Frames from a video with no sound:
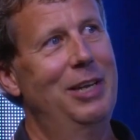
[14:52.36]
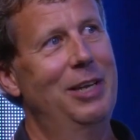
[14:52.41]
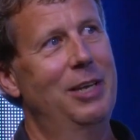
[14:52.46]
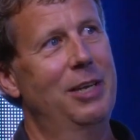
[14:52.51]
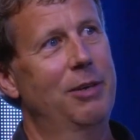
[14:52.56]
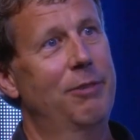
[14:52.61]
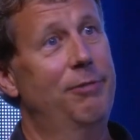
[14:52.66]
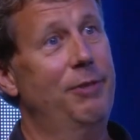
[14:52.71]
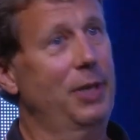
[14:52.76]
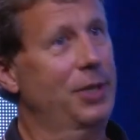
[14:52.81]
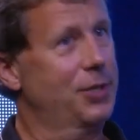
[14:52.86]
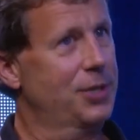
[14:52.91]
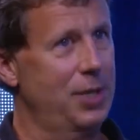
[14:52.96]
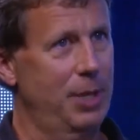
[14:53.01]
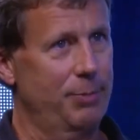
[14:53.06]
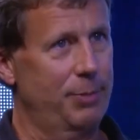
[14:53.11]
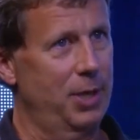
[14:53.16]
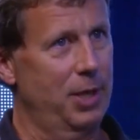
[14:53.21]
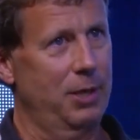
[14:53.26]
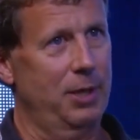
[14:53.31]
fix
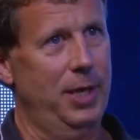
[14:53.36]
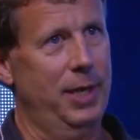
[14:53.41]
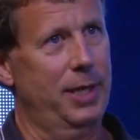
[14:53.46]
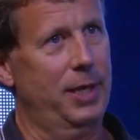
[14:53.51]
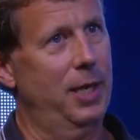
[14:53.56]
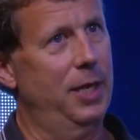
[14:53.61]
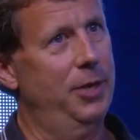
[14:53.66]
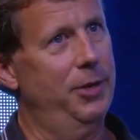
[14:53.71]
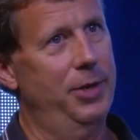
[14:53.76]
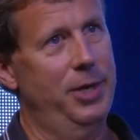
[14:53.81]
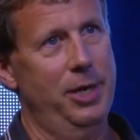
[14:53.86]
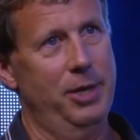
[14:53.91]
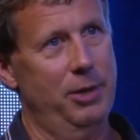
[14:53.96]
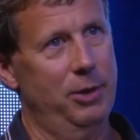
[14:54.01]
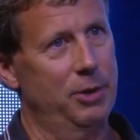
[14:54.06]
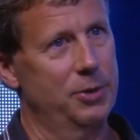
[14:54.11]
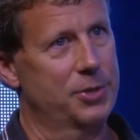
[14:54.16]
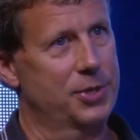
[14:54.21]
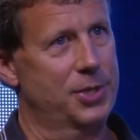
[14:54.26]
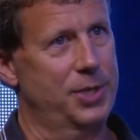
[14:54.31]
something like a
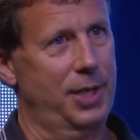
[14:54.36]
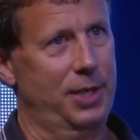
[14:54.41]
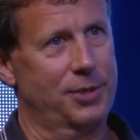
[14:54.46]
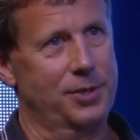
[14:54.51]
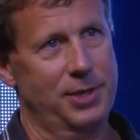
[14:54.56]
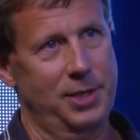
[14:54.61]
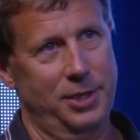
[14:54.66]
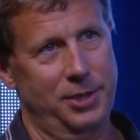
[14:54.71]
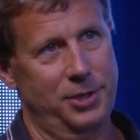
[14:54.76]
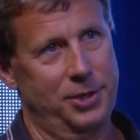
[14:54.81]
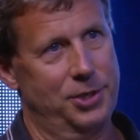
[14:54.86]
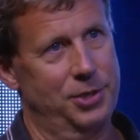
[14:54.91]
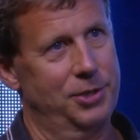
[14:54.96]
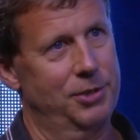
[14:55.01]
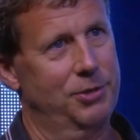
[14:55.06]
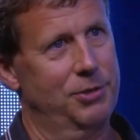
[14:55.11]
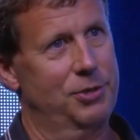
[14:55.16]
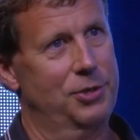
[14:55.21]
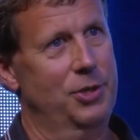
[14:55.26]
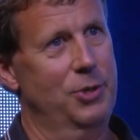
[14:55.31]
100-year-old 6-inch
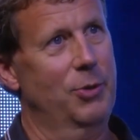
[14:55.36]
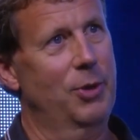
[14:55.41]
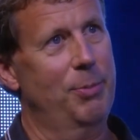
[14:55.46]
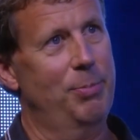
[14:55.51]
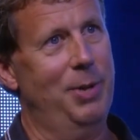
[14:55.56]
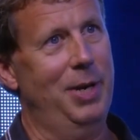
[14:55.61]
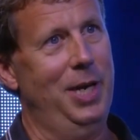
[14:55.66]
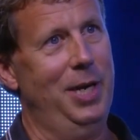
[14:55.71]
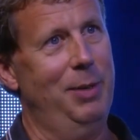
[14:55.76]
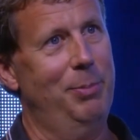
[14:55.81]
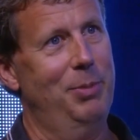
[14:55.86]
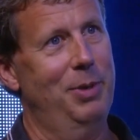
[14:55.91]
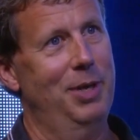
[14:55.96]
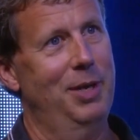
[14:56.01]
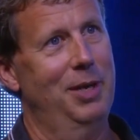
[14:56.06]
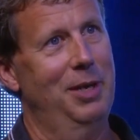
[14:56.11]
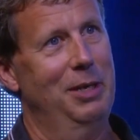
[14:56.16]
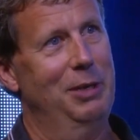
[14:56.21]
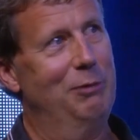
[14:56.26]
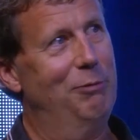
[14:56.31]
sewer pipe,
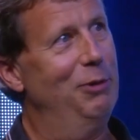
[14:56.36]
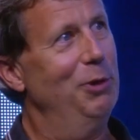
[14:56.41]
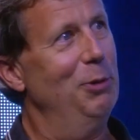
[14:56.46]
you feel